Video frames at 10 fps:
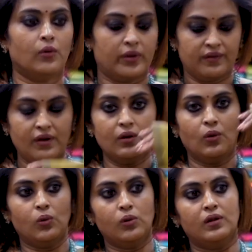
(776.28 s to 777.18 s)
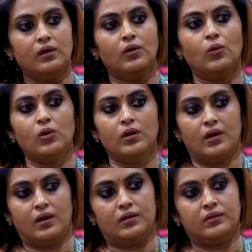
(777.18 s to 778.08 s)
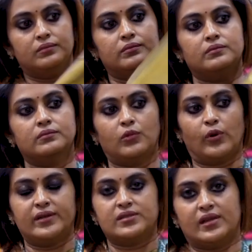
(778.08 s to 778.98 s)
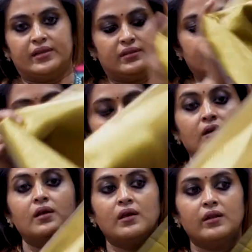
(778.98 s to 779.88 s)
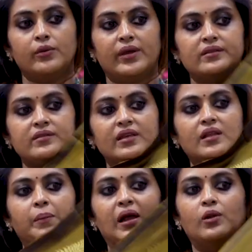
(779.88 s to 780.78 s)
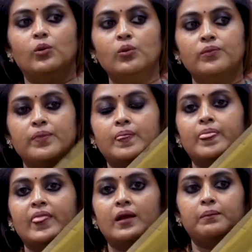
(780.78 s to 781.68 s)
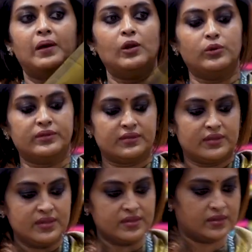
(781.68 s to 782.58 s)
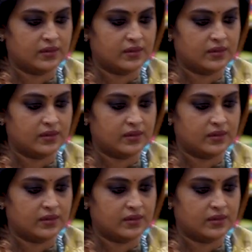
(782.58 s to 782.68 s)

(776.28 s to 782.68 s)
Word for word: Okay. Whole, whole uh, body is like this. You can see the pallu. Pallu is this.